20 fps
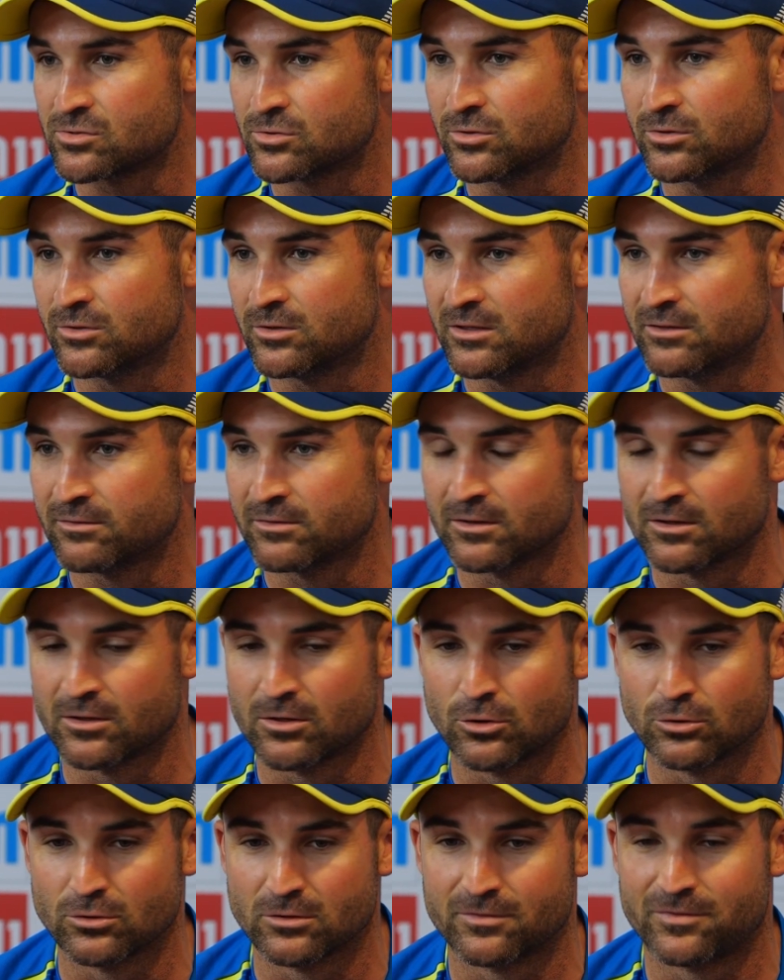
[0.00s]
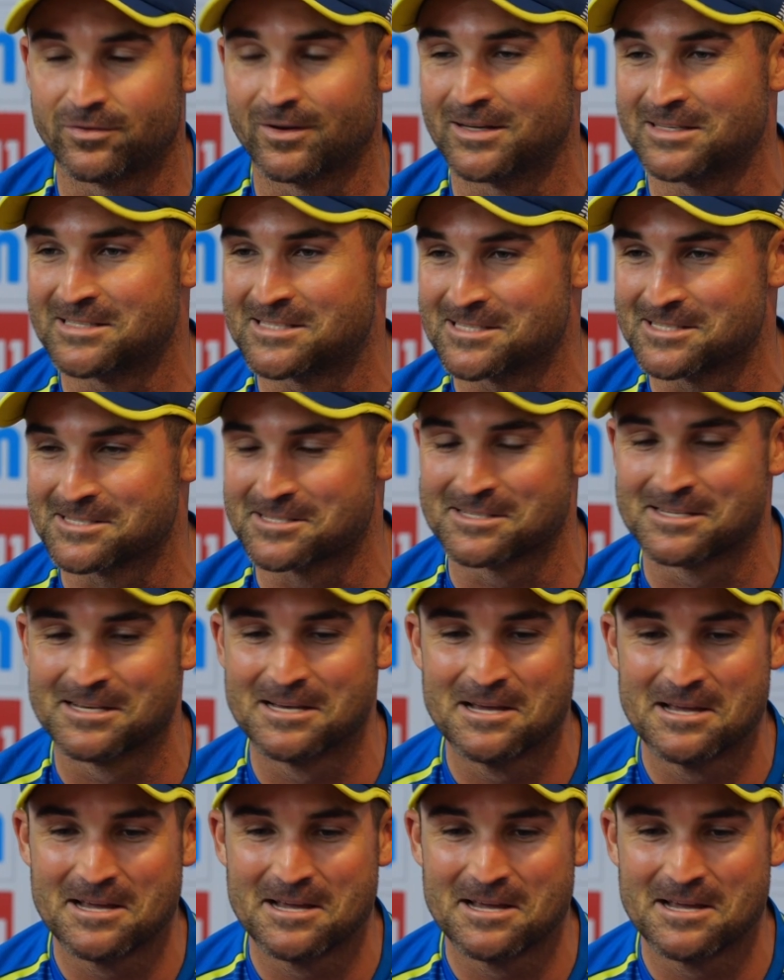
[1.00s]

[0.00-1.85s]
or even the older faces,